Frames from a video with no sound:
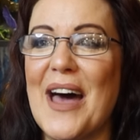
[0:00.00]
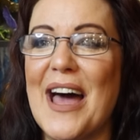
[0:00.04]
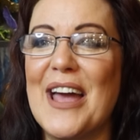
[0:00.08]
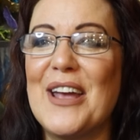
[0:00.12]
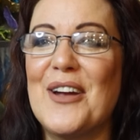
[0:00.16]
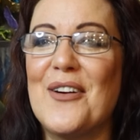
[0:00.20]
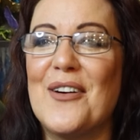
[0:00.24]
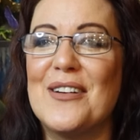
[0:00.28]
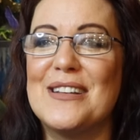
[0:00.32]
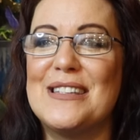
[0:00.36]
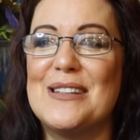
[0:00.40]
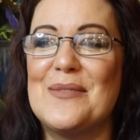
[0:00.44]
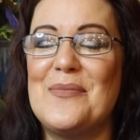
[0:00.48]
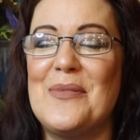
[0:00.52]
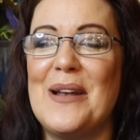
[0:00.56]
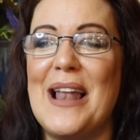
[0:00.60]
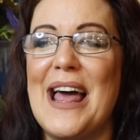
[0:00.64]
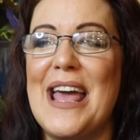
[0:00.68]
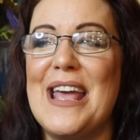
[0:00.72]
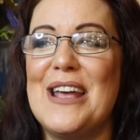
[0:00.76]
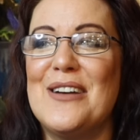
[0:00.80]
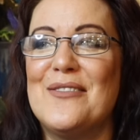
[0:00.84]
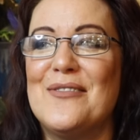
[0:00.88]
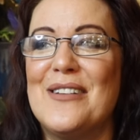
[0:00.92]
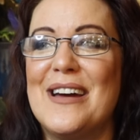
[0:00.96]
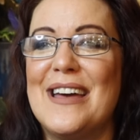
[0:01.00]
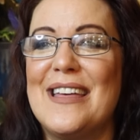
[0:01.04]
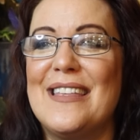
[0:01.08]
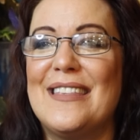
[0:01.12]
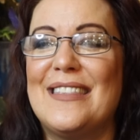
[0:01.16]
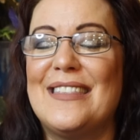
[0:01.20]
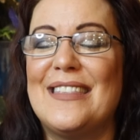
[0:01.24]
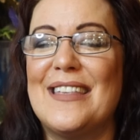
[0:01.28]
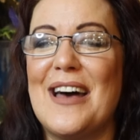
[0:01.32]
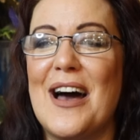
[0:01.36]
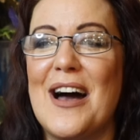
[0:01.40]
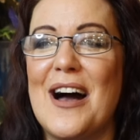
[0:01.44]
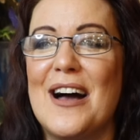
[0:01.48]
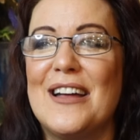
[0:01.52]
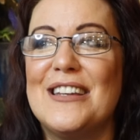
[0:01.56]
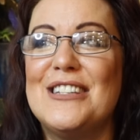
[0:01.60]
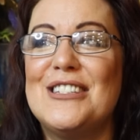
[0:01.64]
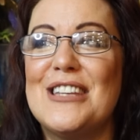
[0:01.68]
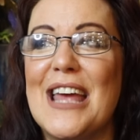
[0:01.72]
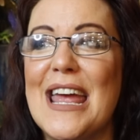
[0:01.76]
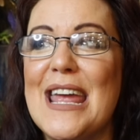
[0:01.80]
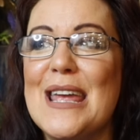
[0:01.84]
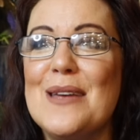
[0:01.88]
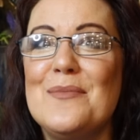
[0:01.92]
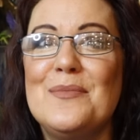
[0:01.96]
I got to play with
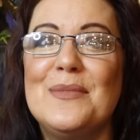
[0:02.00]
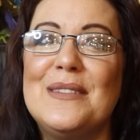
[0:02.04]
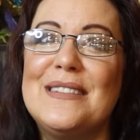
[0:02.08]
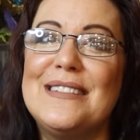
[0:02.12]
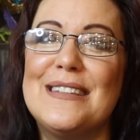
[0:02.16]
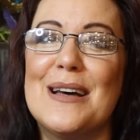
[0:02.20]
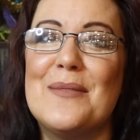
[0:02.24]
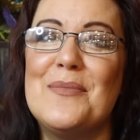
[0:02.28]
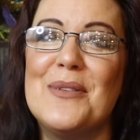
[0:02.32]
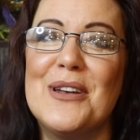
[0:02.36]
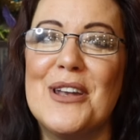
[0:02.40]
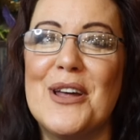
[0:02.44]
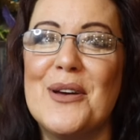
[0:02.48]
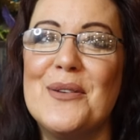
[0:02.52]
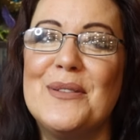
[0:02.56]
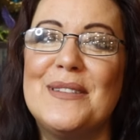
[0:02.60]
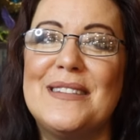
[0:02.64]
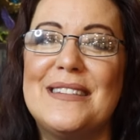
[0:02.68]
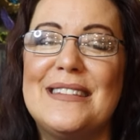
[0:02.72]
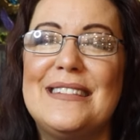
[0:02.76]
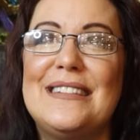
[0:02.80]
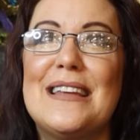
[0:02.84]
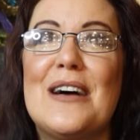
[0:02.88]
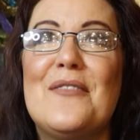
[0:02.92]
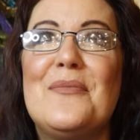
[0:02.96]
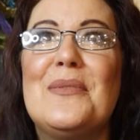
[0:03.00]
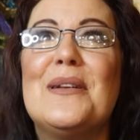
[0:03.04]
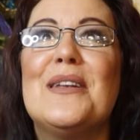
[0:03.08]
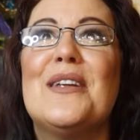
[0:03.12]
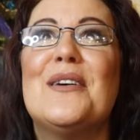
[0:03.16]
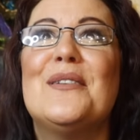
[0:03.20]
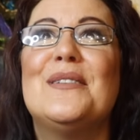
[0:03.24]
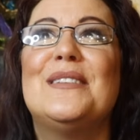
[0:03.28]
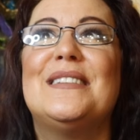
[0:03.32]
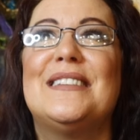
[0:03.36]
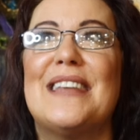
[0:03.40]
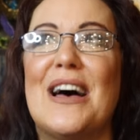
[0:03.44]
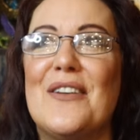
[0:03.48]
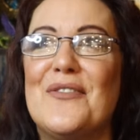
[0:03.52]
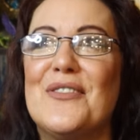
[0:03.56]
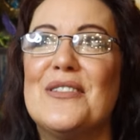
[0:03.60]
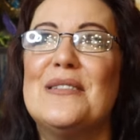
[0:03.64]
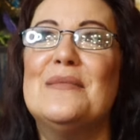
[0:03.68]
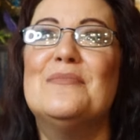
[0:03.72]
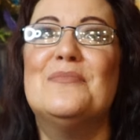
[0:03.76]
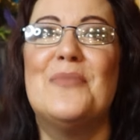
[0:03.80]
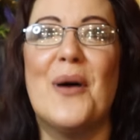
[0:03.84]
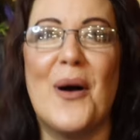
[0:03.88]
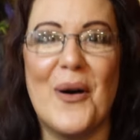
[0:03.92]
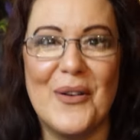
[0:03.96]
James
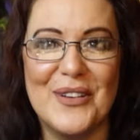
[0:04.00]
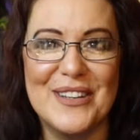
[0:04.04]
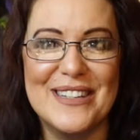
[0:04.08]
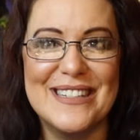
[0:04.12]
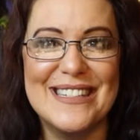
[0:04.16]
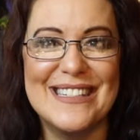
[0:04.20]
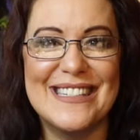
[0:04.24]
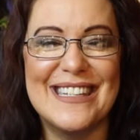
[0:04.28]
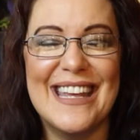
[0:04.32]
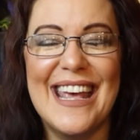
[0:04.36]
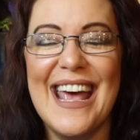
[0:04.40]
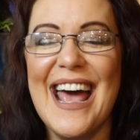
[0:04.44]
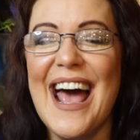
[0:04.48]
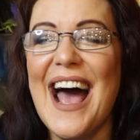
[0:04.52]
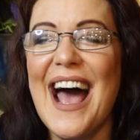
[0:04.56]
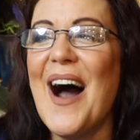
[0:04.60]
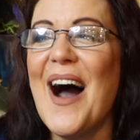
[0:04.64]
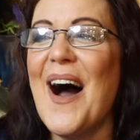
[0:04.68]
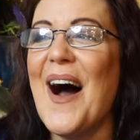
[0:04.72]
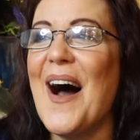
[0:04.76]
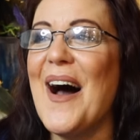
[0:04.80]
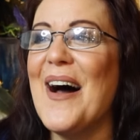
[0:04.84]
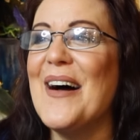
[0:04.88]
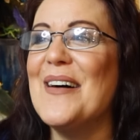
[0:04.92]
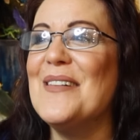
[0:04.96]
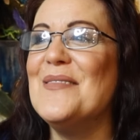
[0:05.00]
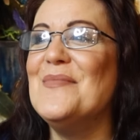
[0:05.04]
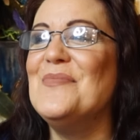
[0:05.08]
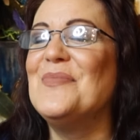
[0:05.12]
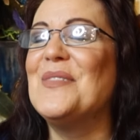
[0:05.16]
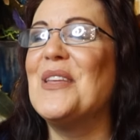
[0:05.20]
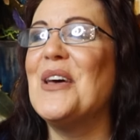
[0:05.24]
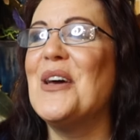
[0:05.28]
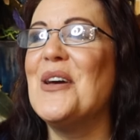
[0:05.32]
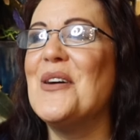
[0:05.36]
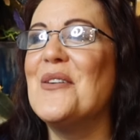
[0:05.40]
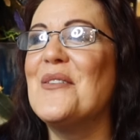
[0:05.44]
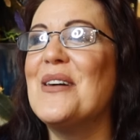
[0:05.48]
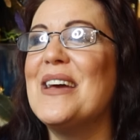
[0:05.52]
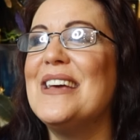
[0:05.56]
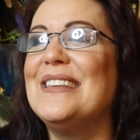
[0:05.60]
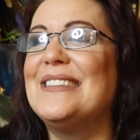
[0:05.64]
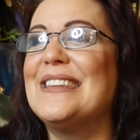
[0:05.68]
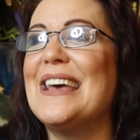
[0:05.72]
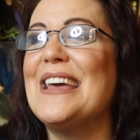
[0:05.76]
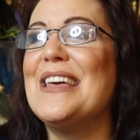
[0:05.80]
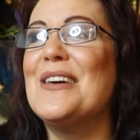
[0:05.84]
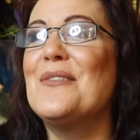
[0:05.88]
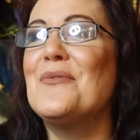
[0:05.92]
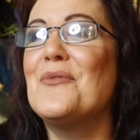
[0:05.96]
007 Bond, who
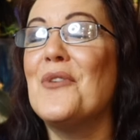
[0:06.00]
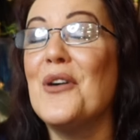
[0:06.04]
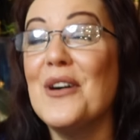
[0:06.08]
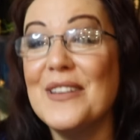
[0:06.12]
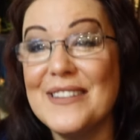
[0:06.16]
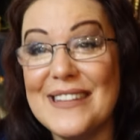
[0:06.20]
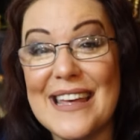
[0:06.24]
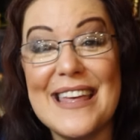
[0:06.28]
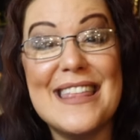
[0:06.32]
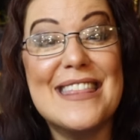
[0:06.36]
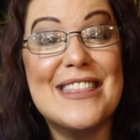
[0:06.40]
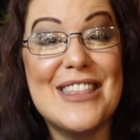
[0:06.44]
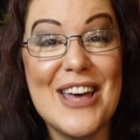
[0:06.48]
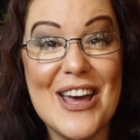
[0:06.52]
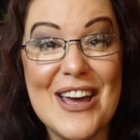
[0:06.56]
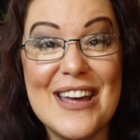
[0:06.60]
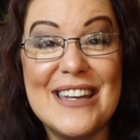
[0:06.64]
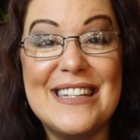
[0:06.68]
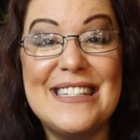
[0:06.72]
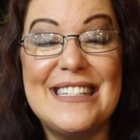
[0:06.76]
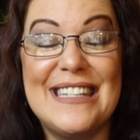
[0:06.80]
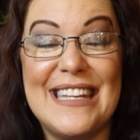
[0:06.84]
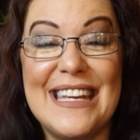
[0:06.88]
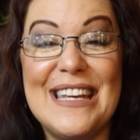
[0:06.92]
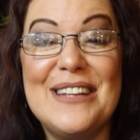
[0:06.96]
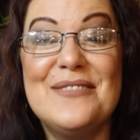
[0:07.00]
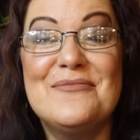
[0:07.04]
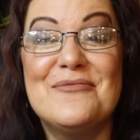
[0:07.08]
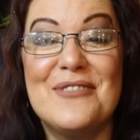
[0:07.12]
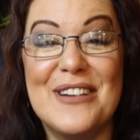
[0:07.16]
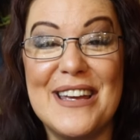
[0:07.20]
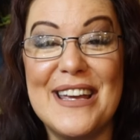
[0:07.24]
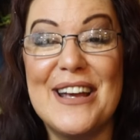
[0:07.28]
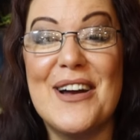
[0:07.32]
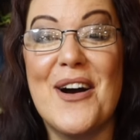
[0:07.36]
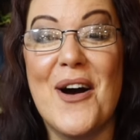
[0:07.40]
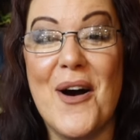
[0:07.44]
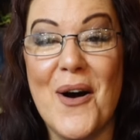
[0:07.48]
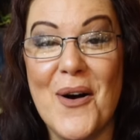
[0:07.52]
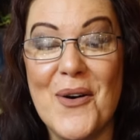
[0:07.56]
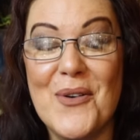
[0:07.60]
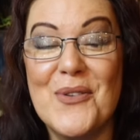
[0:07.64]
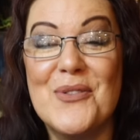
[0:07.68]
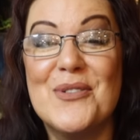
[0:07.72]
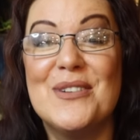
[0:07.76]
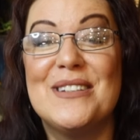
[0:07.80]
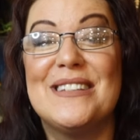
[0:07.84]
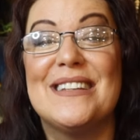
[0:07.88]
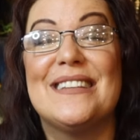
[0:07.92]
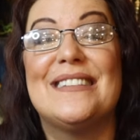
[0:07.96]
was a
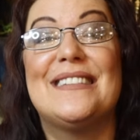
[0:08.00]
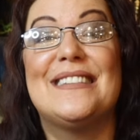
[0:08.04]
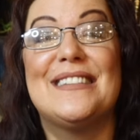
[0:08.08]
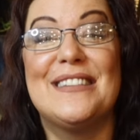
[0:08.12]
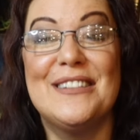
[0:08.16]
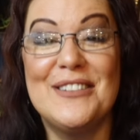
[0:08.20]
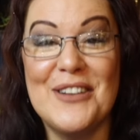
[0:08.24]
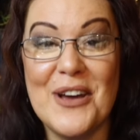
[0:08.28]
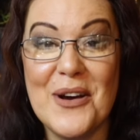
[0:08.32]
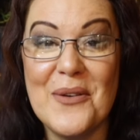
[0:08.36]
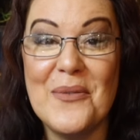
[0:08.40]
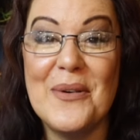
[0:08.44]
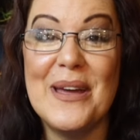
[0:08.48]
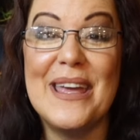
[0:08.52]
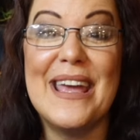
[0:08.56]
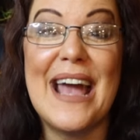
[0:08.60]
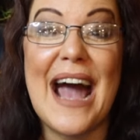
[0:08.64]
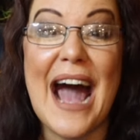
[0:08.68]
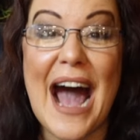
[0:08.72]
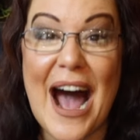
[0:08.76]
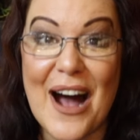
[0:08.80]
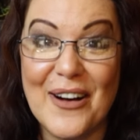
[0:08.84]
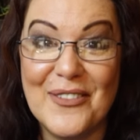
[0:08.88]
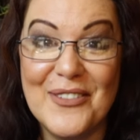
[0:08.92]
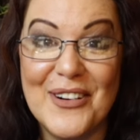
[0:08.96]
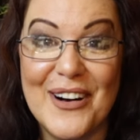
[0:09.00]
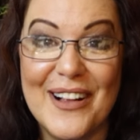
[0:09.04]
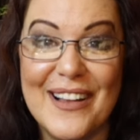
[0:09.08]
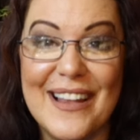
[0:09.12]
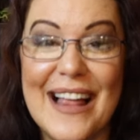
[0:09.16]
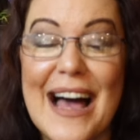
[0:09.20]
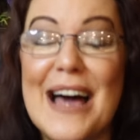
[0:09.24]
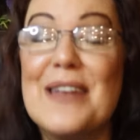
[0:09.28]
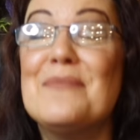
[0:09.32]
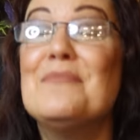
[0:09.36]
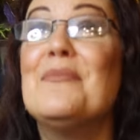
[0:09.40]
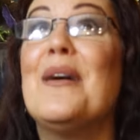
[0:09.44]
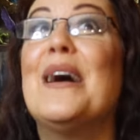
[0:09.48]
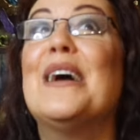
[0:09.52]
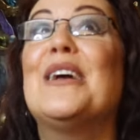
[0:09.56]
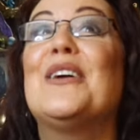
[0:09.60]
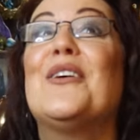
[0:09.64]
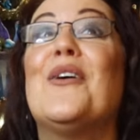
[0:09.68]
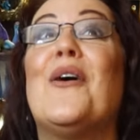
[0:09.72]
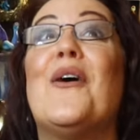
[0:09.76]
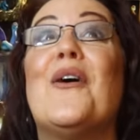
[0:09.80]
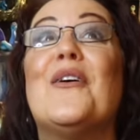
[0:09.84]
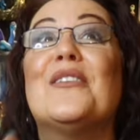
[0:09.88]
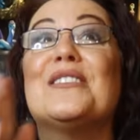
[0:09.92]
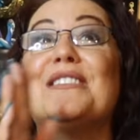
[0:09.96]
13-week-old snowy owl. And my
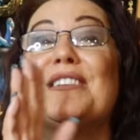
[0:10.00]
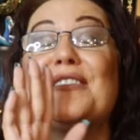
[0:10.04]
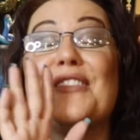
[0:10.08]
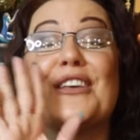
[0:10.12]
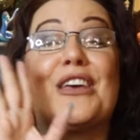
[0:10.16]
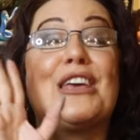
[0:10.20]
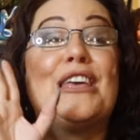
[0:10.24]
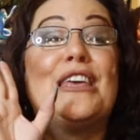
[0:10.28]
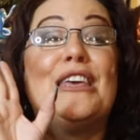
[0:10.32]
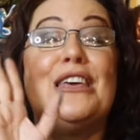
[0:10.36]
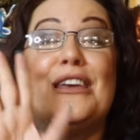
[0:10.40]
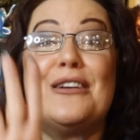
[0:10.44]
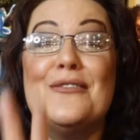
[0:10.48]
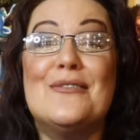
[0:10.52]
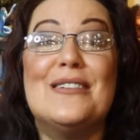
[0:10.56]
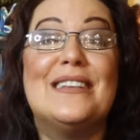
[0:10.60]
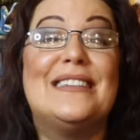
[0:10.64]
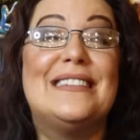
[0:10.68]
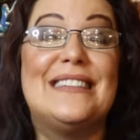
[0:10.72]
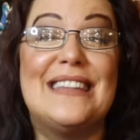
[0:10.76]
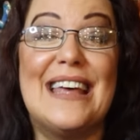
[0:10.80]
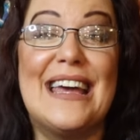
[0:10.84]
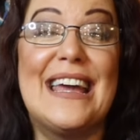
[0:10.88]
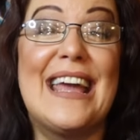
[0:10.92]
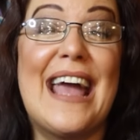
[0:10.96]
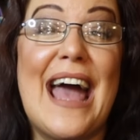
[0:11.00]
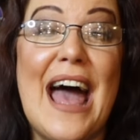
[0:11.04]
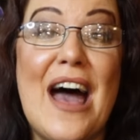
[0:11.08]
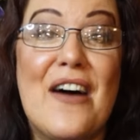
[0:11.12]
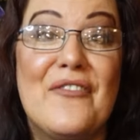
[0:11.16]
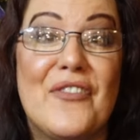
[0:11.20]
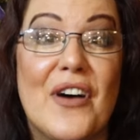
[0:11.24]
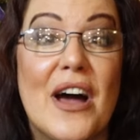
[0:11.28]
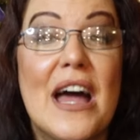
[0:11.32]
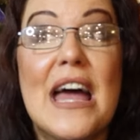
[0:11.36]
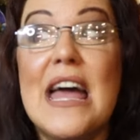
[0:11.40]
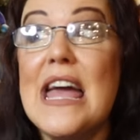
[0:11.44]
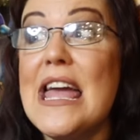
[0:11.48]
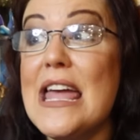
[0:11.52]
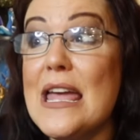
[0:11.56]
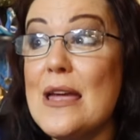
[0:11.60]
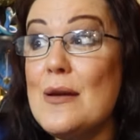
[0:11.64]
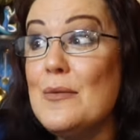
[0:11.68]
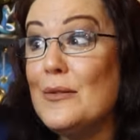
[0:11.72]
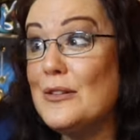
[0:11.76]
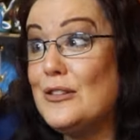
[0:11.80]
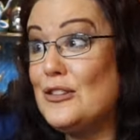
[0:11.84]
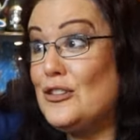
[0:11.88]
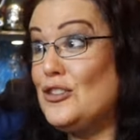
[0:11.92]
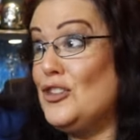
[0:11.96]
God, the cutest thing ever.
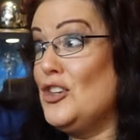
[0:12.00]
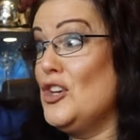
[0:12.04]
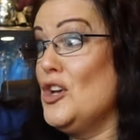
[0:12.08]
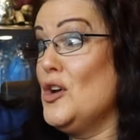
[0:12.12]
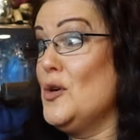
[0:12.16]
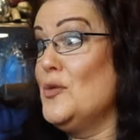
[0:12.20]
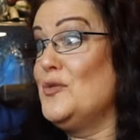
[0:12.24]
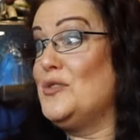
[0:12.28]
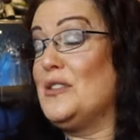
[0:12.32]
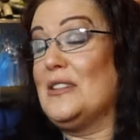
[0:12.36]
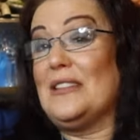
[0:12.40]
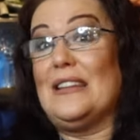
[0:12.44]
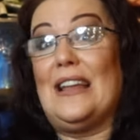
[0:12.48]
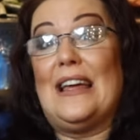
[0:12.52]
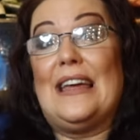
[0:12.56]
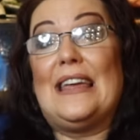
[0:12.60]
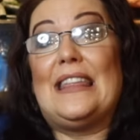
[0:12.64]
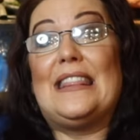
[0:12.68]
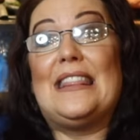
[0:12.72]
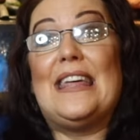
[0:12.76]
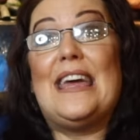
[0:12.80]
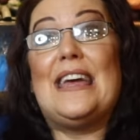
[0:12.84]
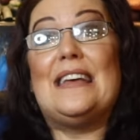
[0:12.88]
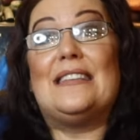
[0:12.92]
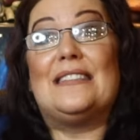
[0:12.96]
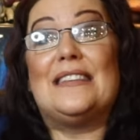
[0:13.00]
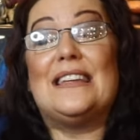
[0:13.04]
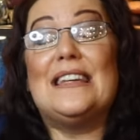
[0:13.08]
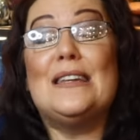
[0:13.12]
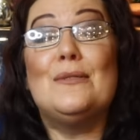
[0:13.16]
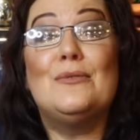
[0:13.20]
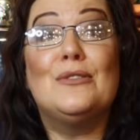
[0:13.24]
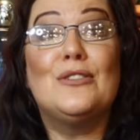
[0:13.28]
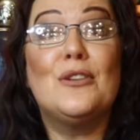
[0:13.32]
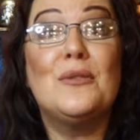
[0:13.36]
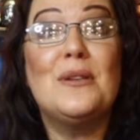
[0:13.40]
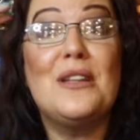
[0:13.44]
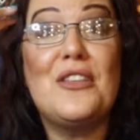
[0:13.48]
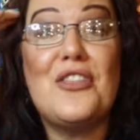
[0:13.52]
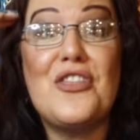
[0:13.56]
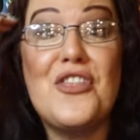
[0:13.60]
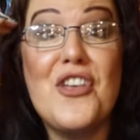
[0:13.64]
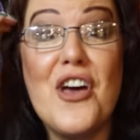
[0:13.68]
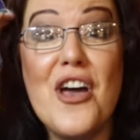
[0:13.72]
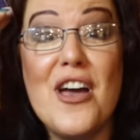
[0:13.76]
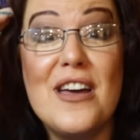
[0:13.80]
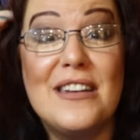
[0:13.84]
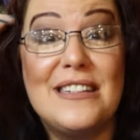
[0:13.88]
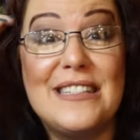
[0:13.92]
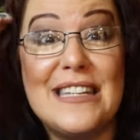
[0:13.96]
He was huge, he's like this, and he was only
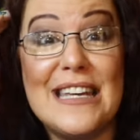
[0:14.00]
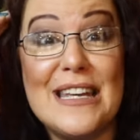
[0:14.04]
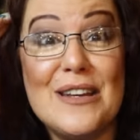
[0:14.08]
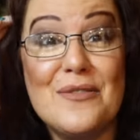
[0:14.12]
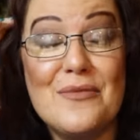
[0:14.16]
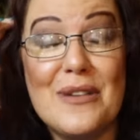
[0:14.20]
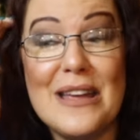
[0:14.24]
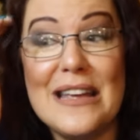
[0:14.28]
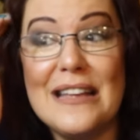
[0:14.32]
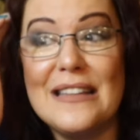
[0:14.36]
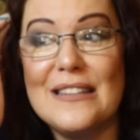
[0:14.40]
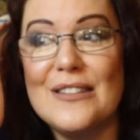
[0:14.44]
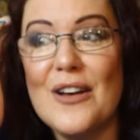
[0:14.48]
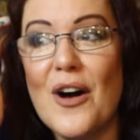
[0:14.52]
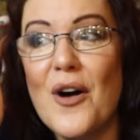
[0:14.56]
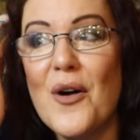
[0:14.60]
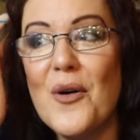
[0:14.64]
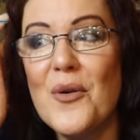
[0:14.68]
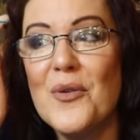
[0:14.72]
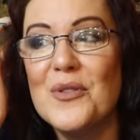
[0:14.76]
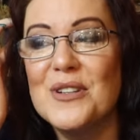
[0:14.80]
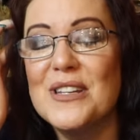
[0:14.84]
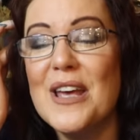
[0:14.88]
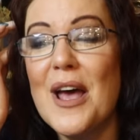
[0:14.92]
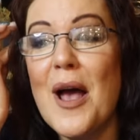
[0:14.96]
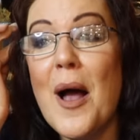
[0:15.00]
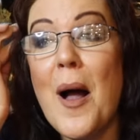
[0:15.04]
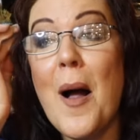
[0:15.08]
13 weeks old.